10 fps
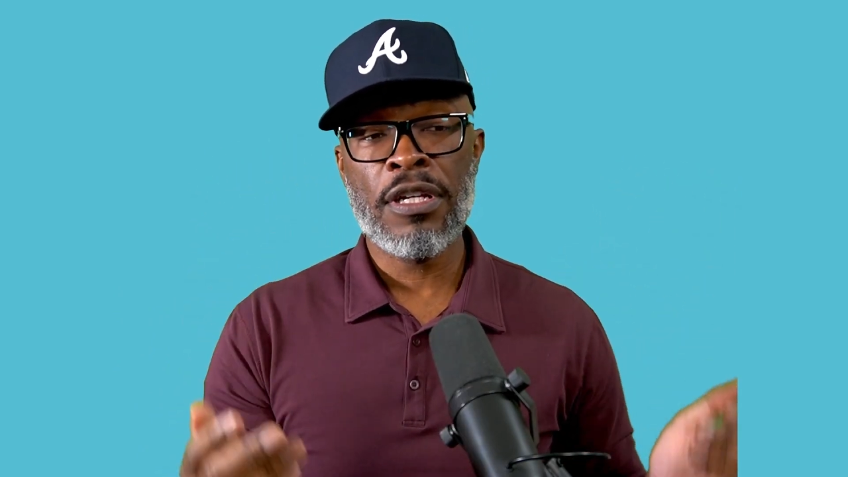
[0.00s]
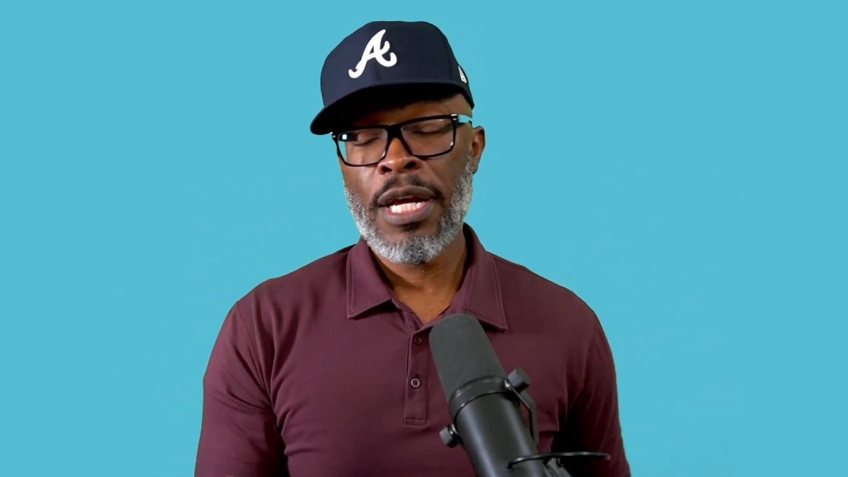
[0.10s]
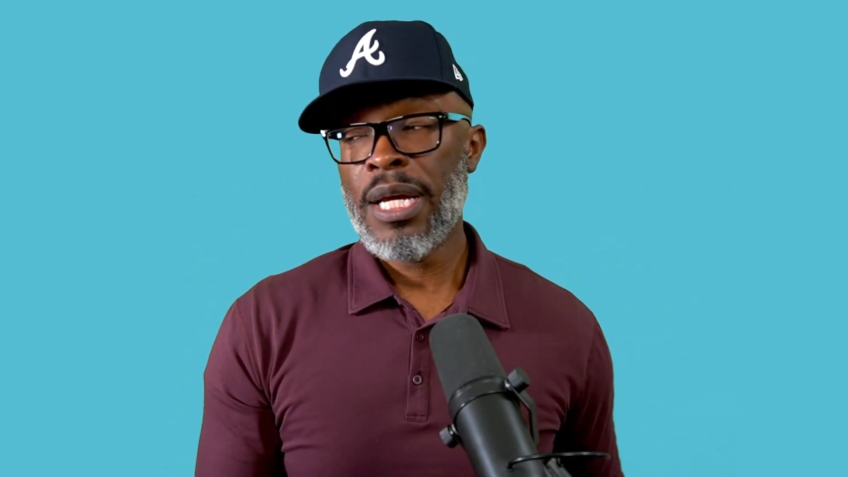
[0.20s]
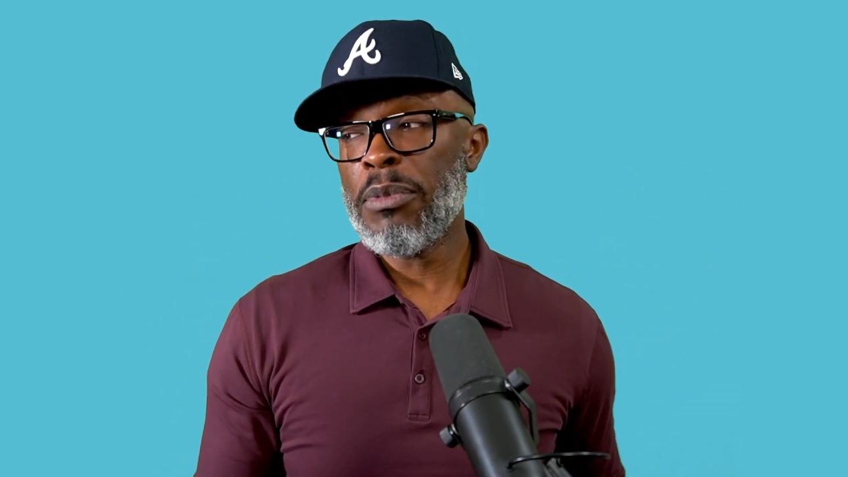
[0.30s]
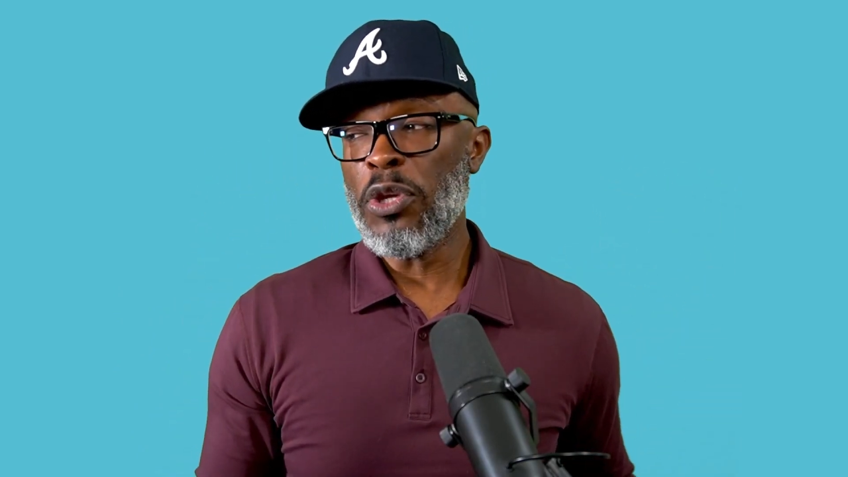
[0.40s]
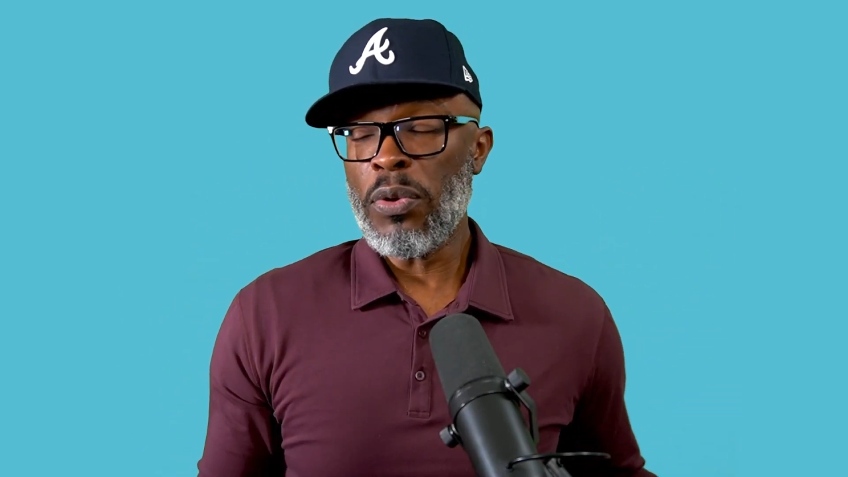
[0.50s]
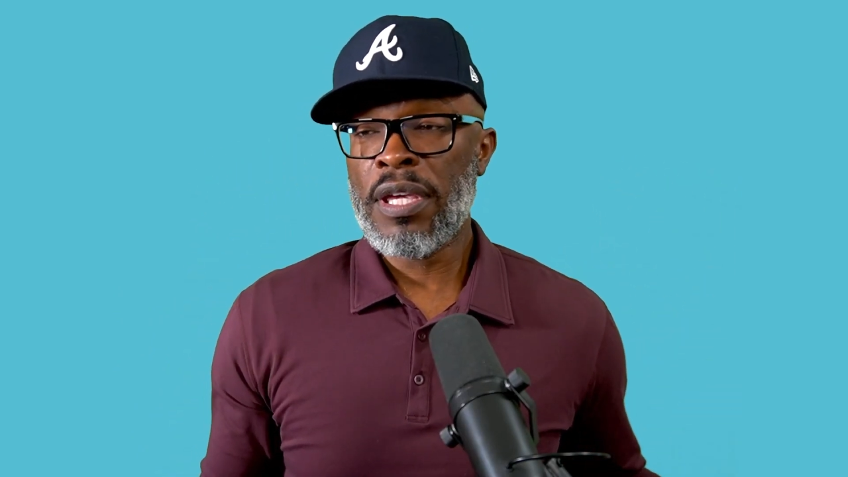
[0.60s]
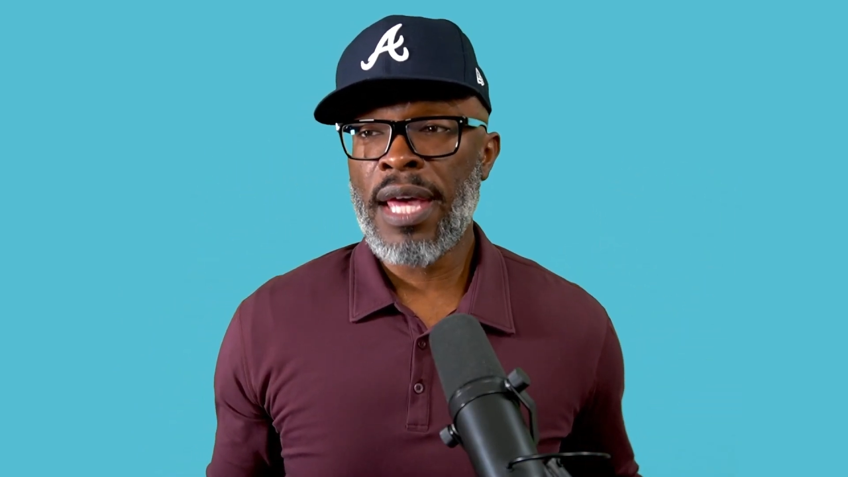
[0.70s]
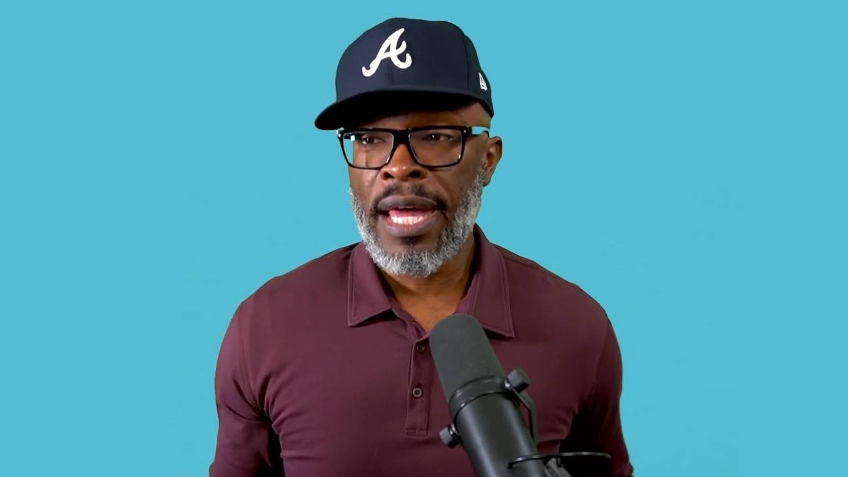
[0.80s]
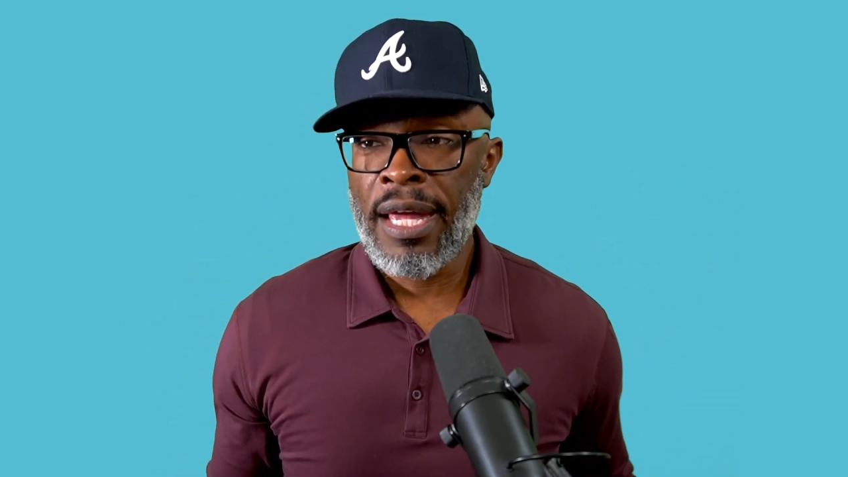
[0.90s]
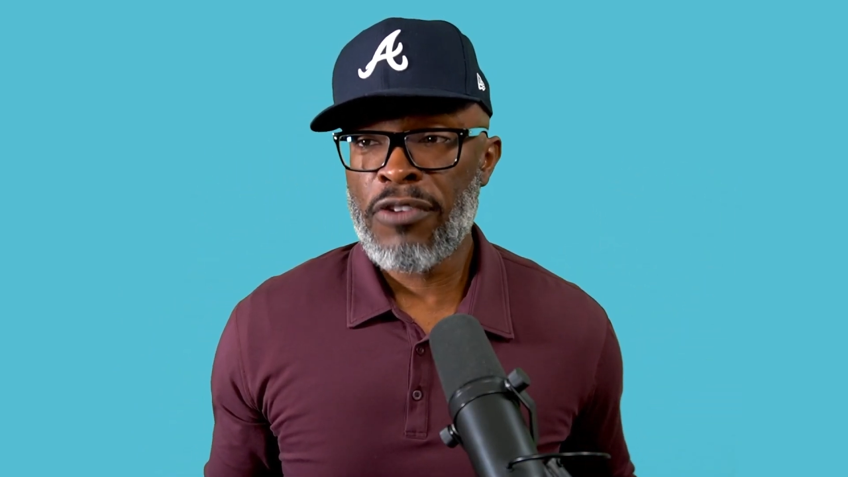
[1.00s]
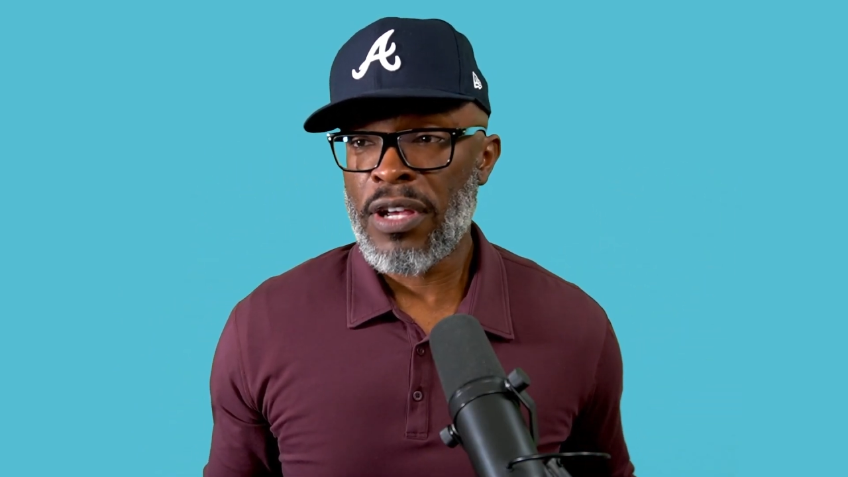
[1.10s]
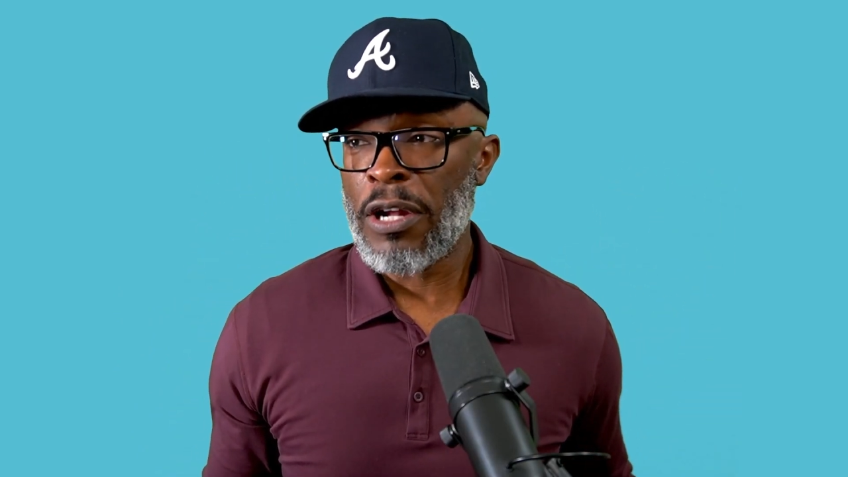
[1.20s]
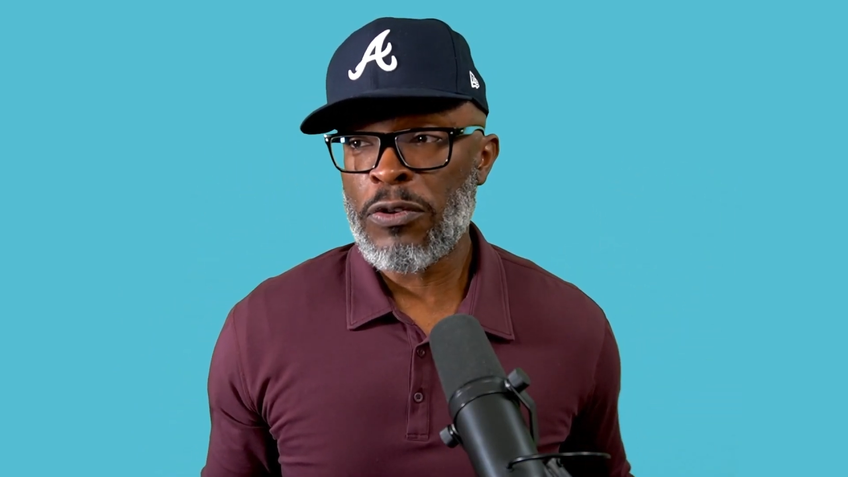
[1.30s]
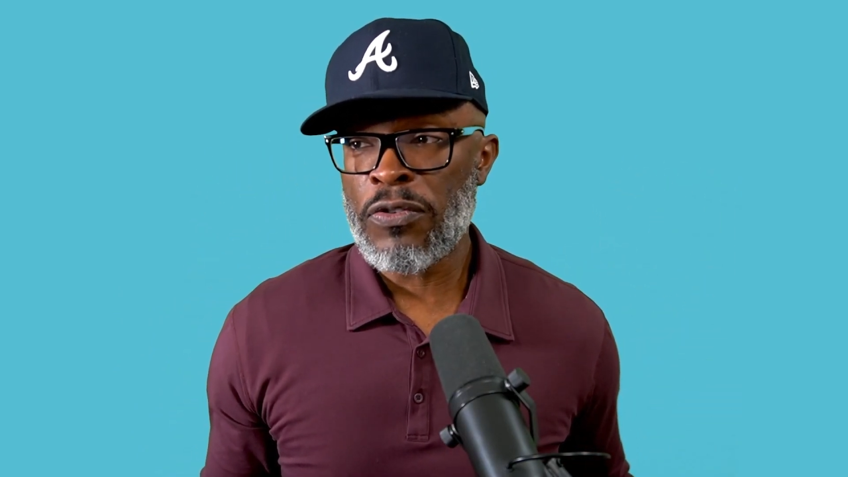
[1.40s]
I mean, you can
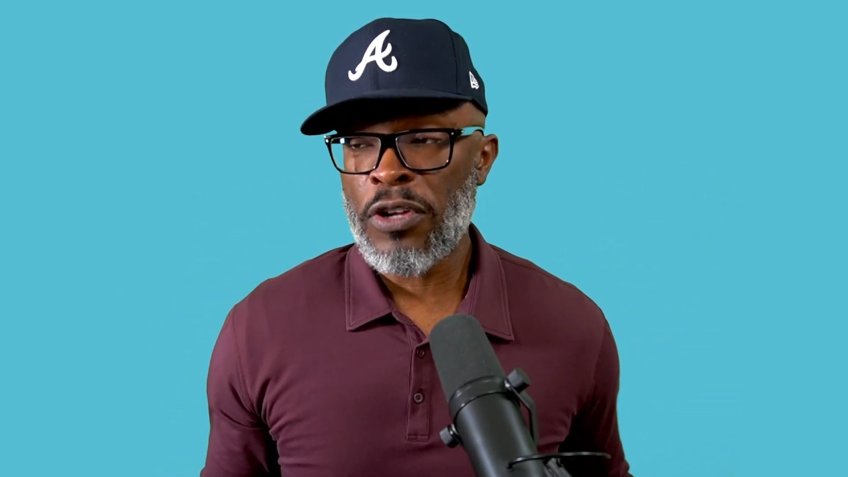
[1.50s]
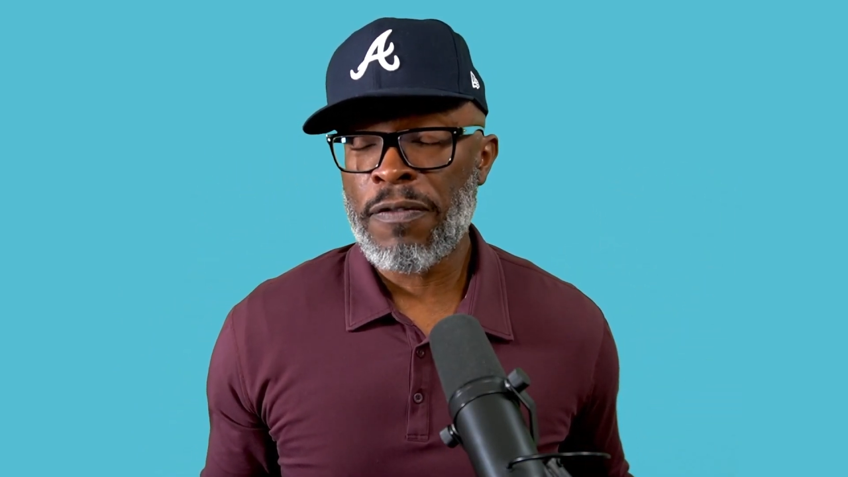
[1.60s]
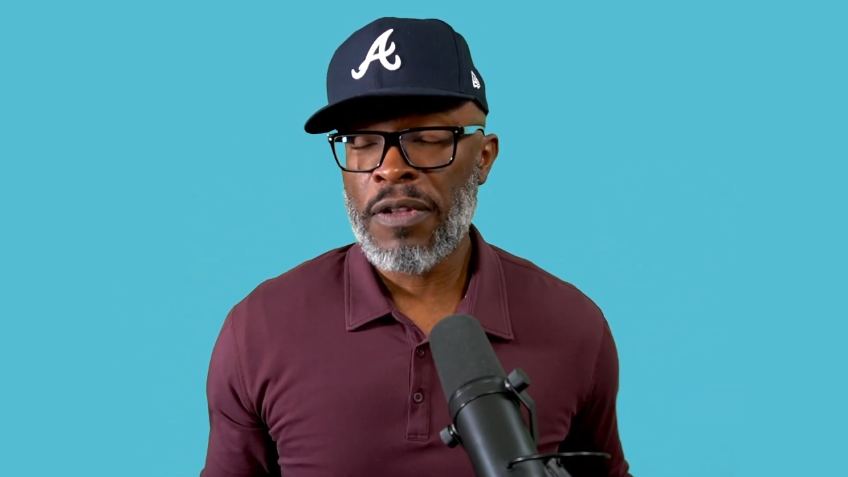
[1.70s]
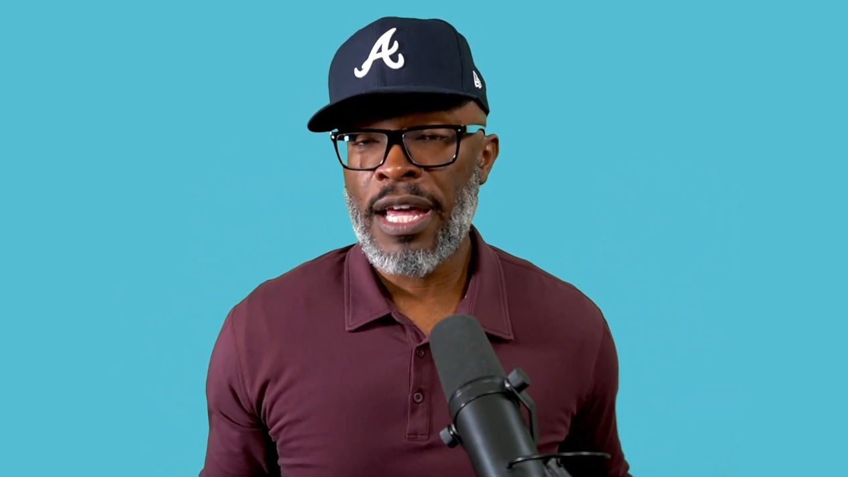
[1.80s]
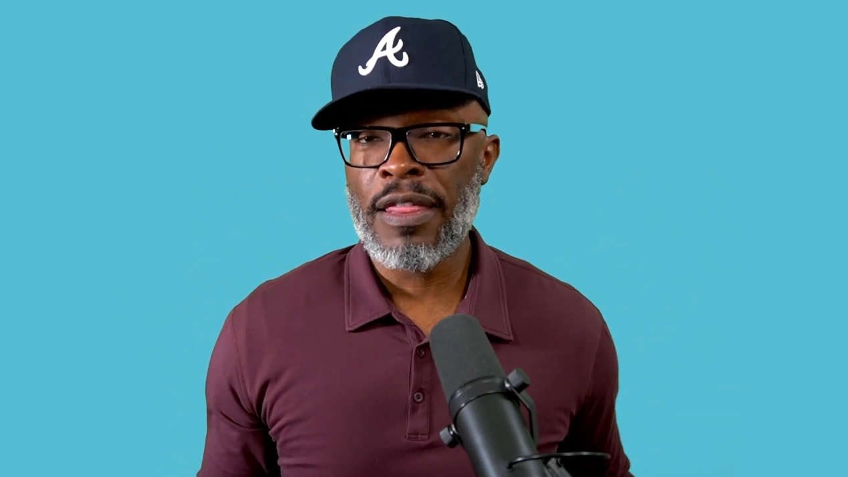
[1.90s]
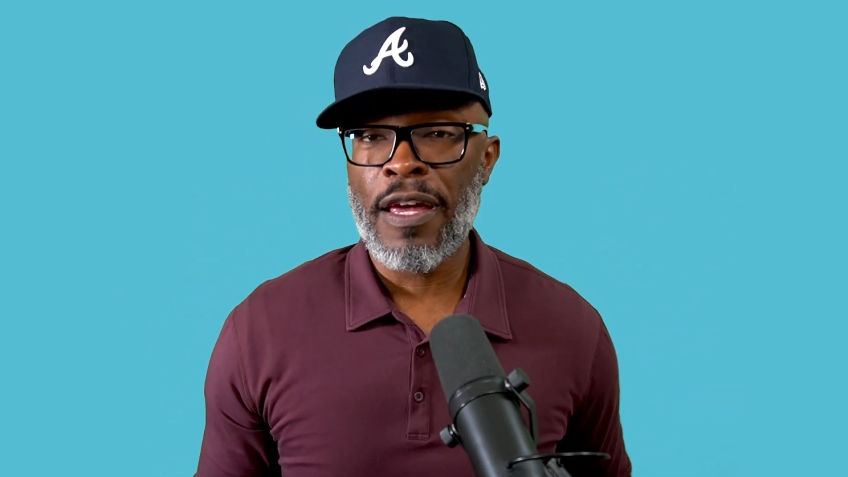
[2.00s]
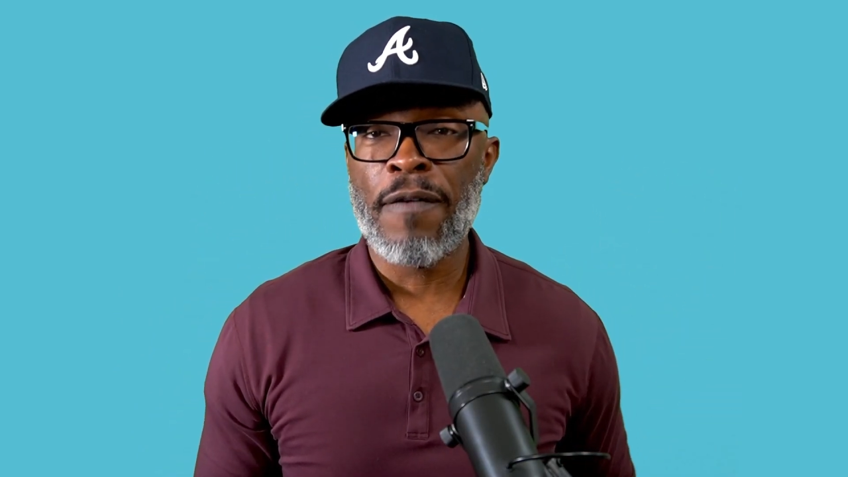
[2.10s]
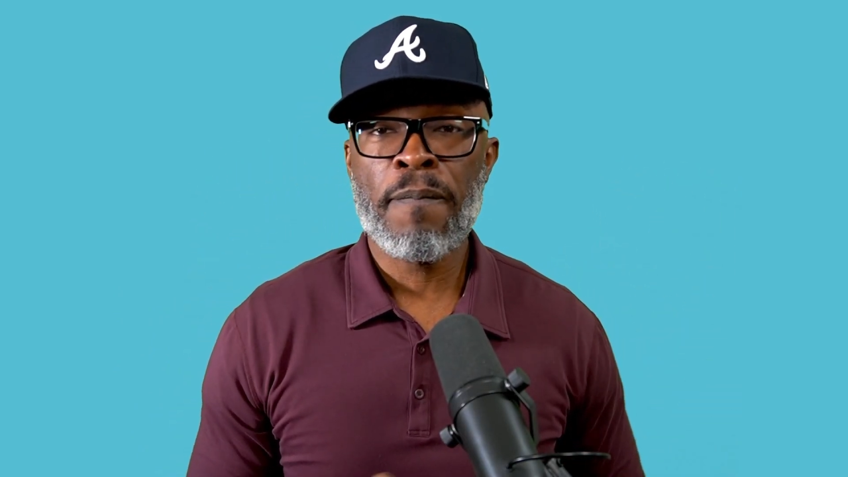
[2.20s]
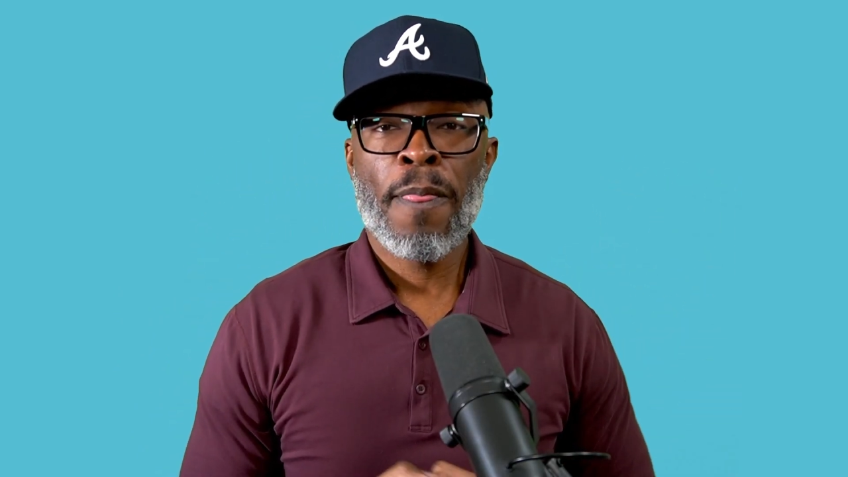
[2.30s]
try to do stuff like that,